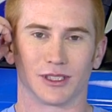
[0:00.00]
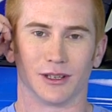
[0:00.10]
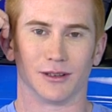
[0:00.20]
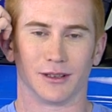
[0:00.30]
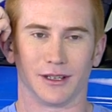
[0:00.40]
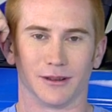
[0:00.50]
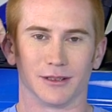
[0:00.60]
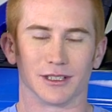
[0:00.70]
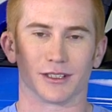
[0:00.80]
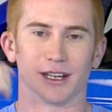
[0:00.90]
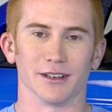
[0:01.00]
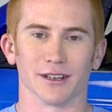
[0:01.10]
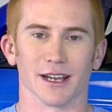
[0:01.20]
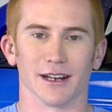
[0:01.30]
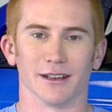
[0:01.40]
so, you know, we're just
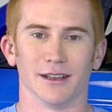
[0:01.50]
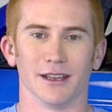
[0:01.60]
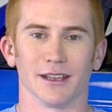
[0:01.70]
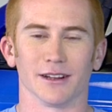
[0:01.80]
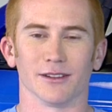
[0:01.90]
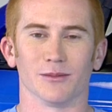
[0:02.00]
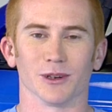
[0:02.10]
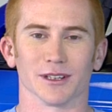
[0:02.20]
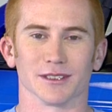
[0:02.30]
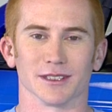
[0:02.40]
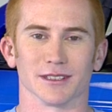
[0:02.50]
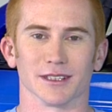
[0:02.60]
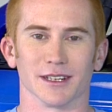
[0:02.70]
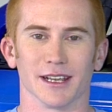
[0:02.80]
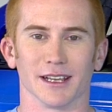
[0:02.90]
trying to kind of get a little more
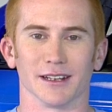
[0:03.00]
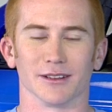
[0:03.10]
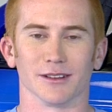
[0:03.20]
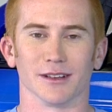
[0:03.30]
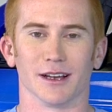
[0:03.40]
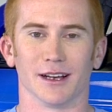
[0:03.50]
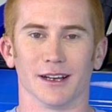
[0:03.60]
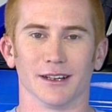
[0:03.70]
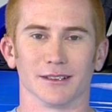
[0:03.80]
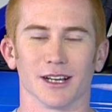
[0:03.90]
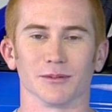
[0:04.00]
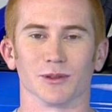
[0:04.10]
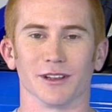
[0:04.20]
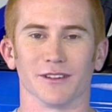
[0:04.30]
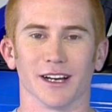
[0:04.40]
consistent, hang into uh,
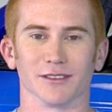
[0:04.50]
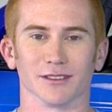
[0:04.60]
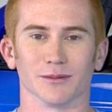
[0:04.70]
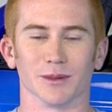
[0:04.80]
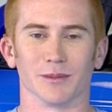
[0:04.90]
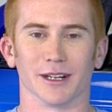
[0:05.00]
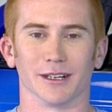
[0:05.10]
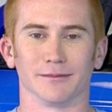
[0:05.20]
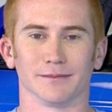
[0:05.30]
top 25s a little bit better.